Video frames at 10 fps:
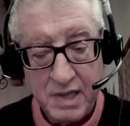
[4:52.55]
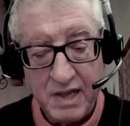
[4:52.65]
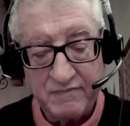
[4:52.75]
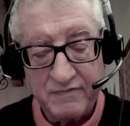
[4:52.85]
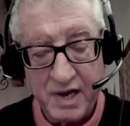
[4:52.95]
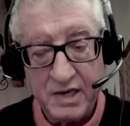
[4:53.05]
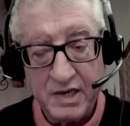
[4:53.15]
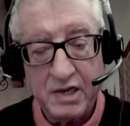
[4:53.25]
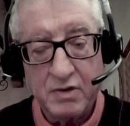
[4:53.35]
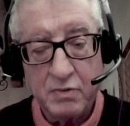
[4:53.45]
I've gotten an
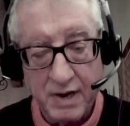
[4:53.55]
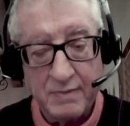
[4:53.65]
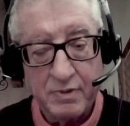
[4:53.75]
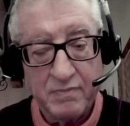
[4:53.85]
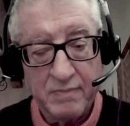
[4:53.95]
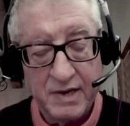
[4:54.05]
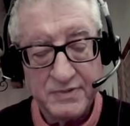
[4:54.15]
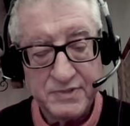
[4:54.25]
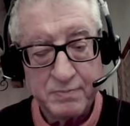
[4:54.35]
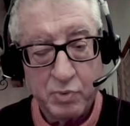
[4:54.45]
incredible amount of
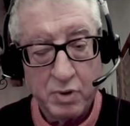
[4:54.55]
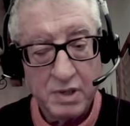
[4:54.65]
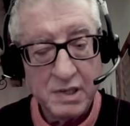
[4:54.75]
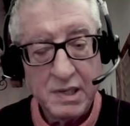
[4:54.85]
support,